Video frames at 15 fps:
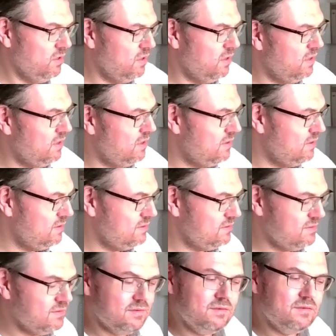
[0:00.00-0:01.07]

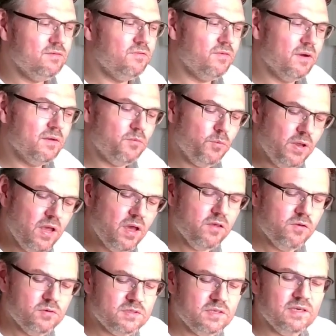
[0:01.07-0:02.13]
Uh, but we are
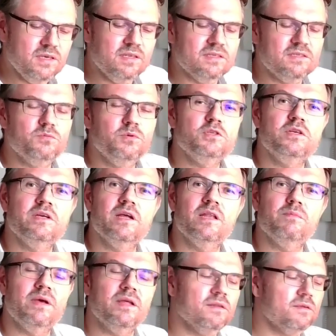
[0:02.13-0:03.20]
using it as switching
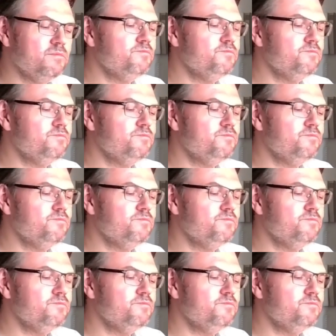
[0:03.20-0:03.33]
element.